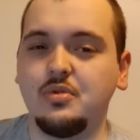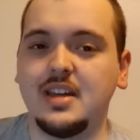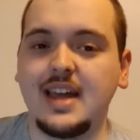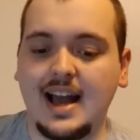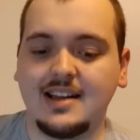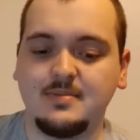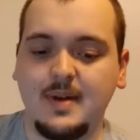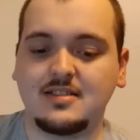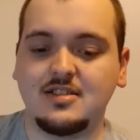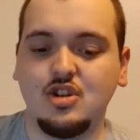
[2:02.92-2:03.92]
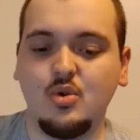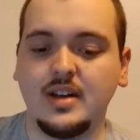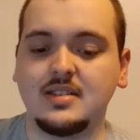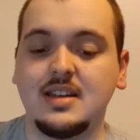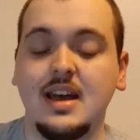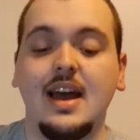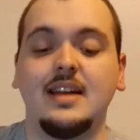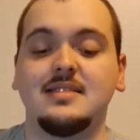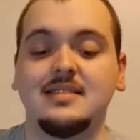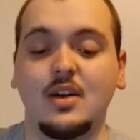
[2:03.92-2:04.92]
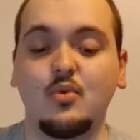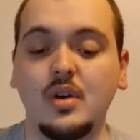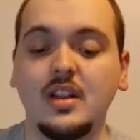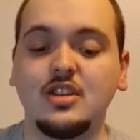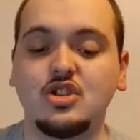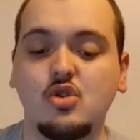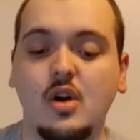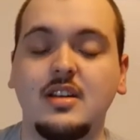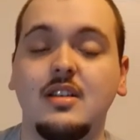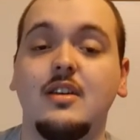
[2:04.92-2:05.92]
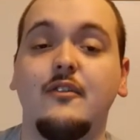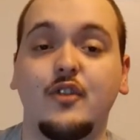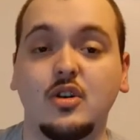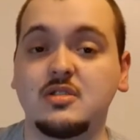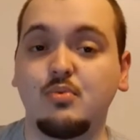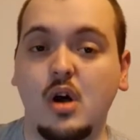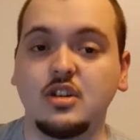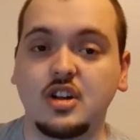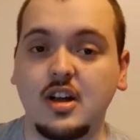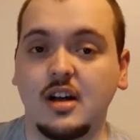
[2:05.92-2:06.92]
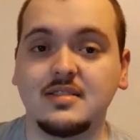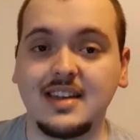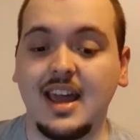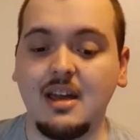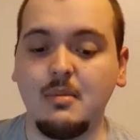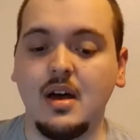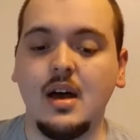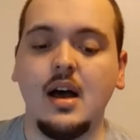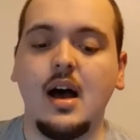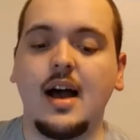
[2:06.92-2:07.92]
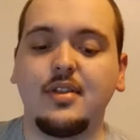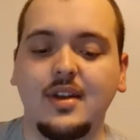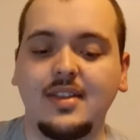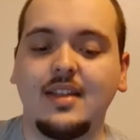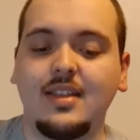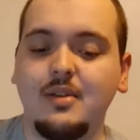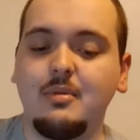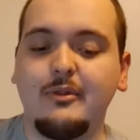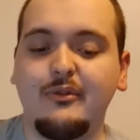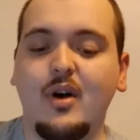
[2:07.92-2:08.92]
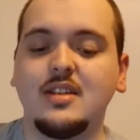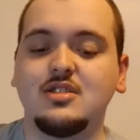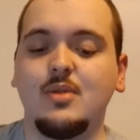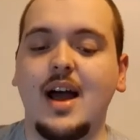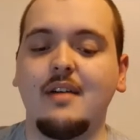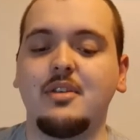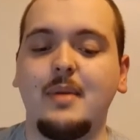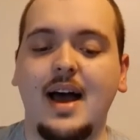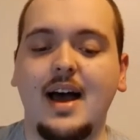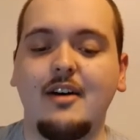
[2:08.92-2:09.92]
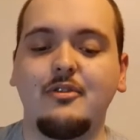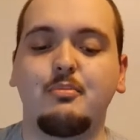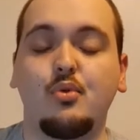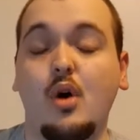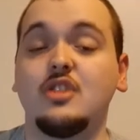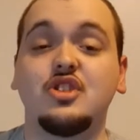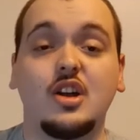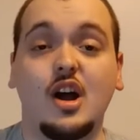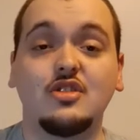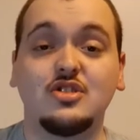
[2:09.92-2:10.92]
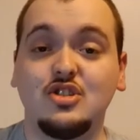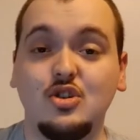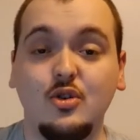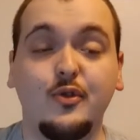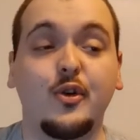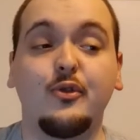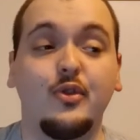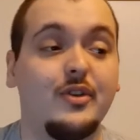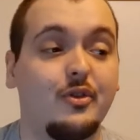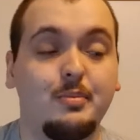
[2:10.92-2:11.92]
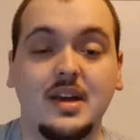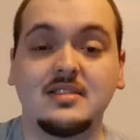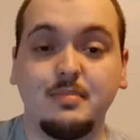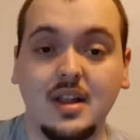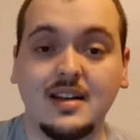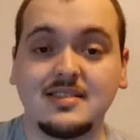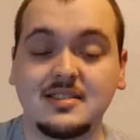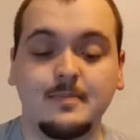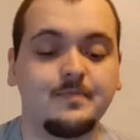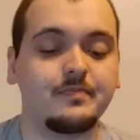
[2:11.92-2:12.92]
unique aspect to it. And since I really enjoyed the first Project Cars game, I think that it would be fun to have them have Project Cars 2 for free for PS Plus.